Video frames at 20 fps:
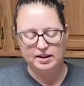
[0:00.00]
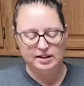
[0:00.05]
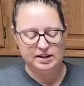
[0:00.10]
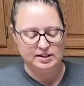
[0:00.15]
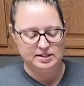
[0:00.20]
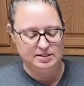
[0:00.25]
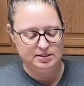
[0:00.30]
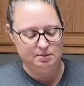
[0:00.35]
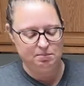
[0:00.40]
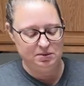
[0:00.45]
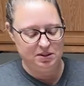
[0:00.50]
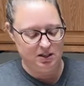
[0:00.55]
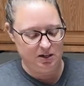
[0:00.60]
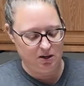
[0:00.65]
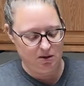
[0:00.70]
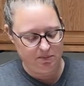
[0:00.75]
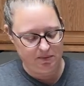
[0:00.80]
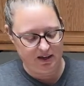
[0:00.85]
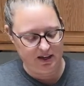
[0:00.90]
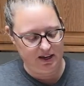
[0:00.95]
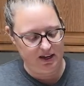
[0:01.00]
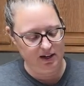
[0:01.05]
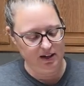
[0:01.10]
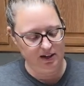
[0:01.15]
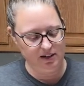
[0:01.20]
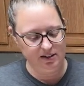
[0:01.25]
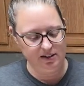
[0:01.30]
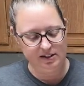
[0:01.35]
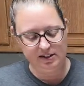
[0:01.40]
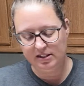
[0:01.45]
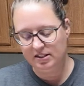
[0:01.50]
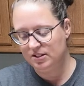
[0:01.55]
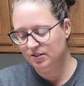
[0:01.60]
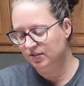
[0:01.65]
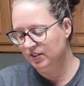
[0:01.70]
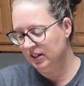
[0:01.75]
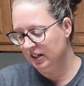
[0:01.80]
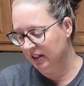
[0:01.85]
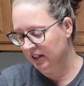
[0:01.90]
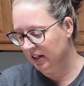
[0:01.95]
got something on my hand, it's
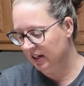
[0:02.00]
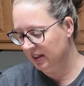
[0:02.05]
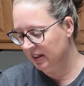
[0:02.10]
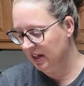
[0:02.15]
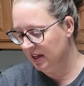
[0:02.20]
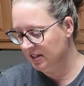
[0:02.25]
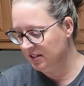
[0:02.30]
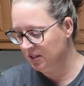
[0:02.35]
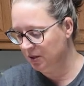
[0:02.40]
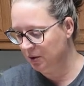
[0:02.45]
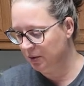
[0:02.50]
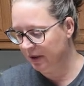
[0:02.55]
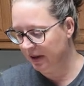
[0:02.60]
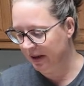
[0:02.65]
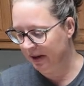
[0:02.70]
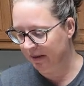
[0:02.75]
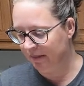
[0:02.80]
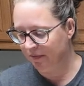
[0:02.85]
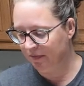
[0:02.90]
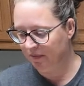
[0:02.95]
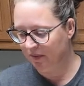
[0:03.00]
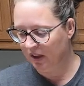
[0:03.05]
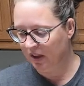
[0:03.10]
vanilla, that's okay.